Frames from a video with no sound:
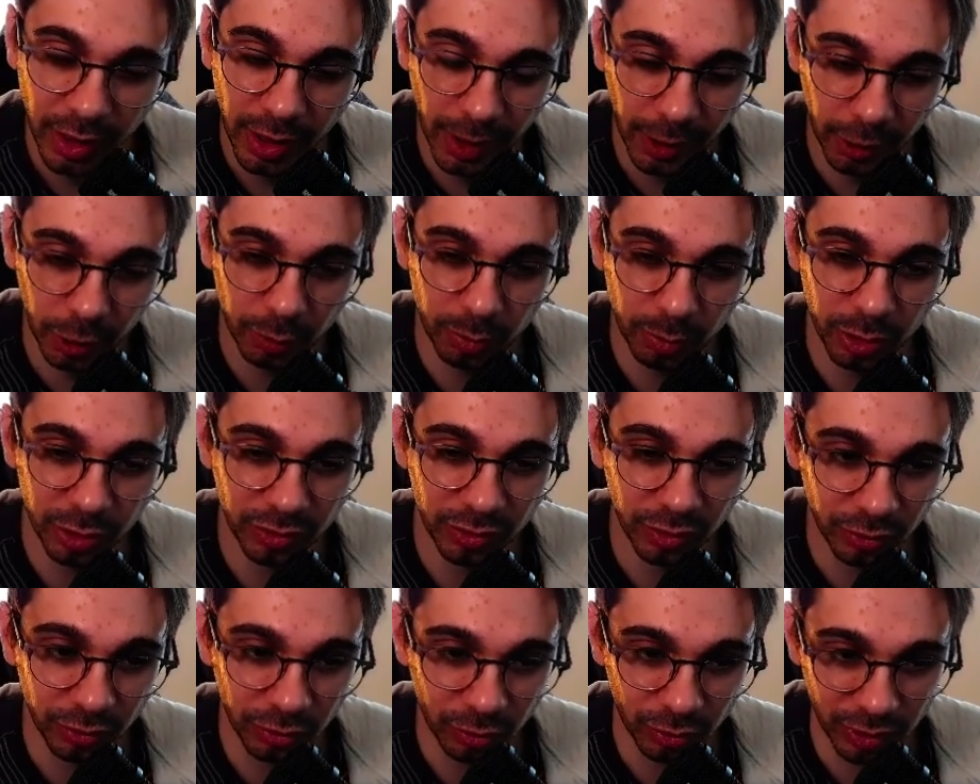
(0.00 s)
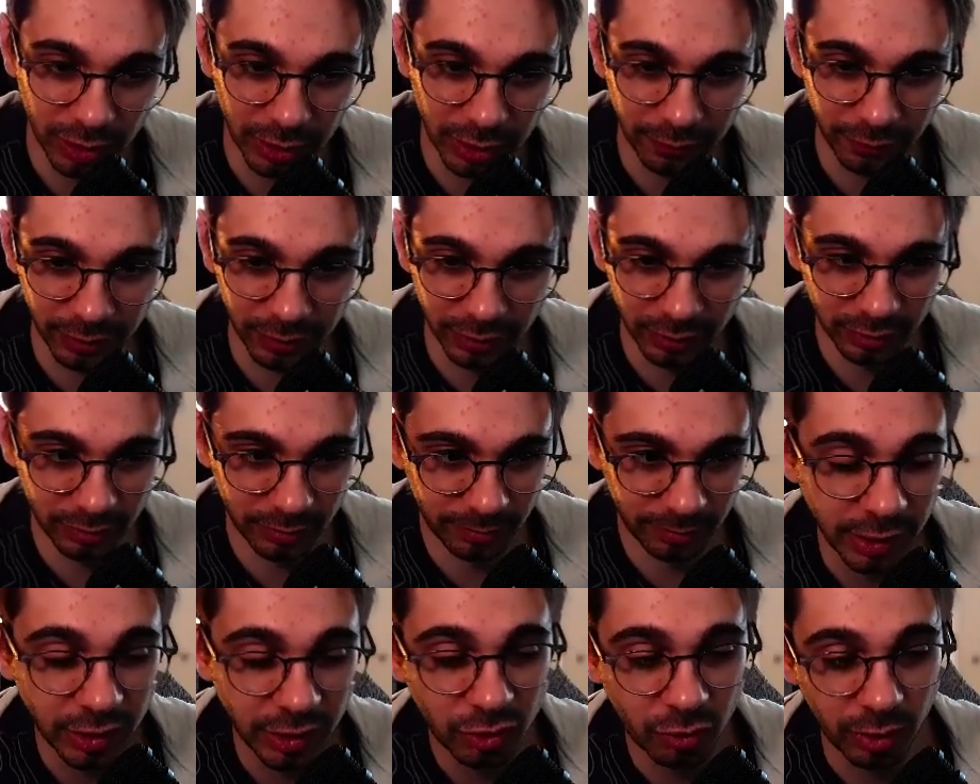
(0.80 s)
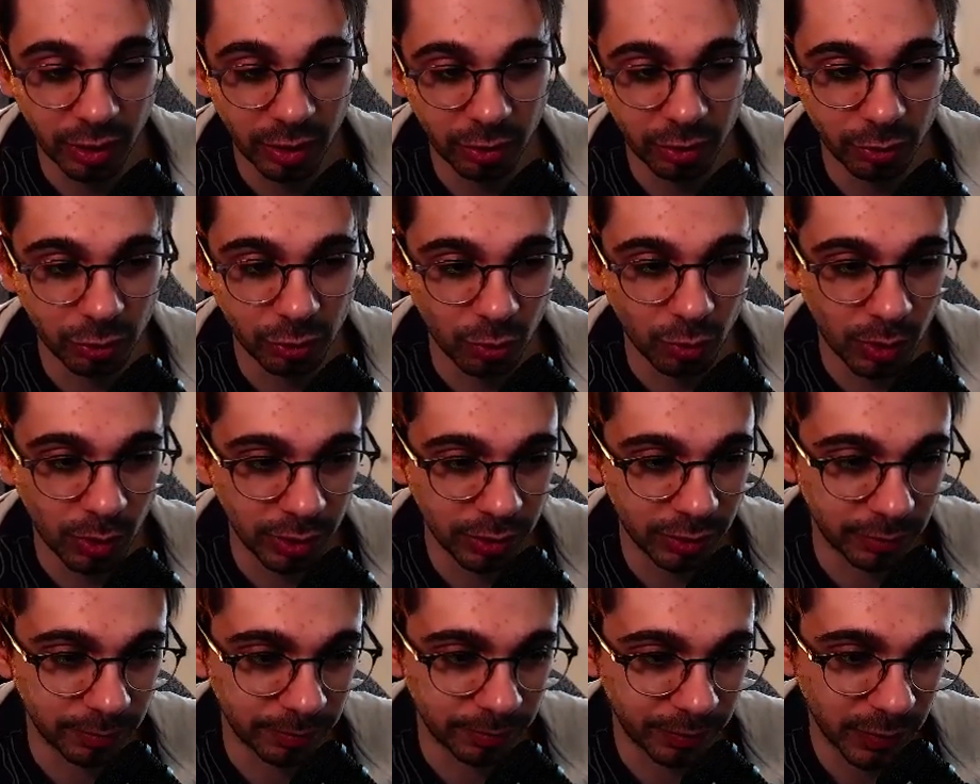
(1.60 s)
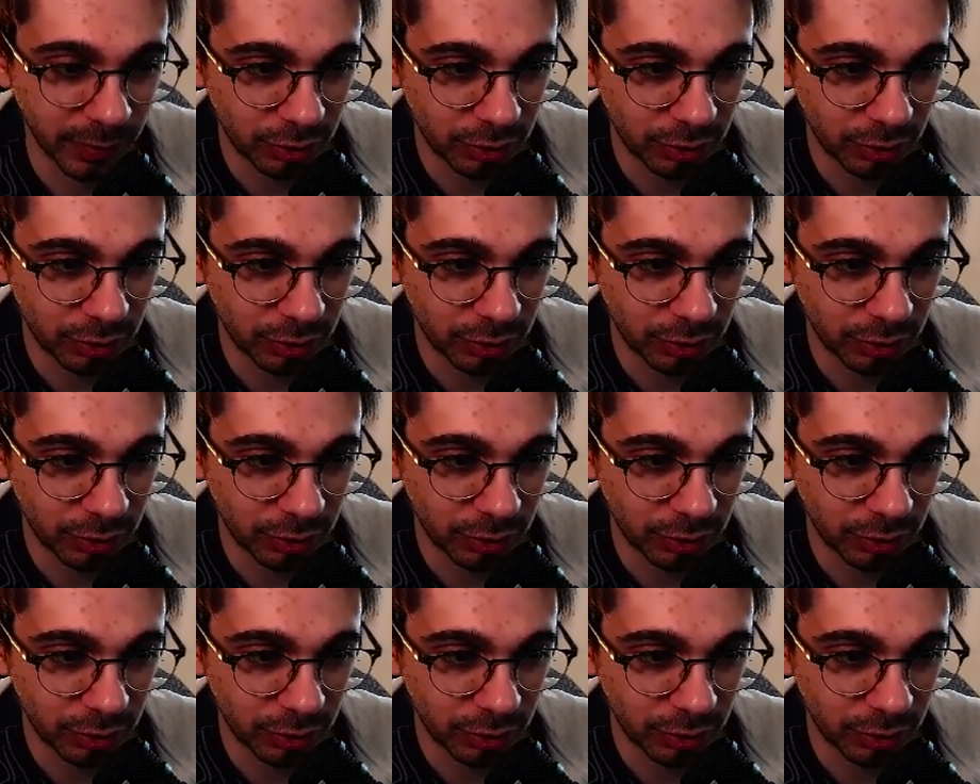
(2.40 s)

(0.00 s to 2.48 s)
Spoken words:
and a button to save it. Let's create this one.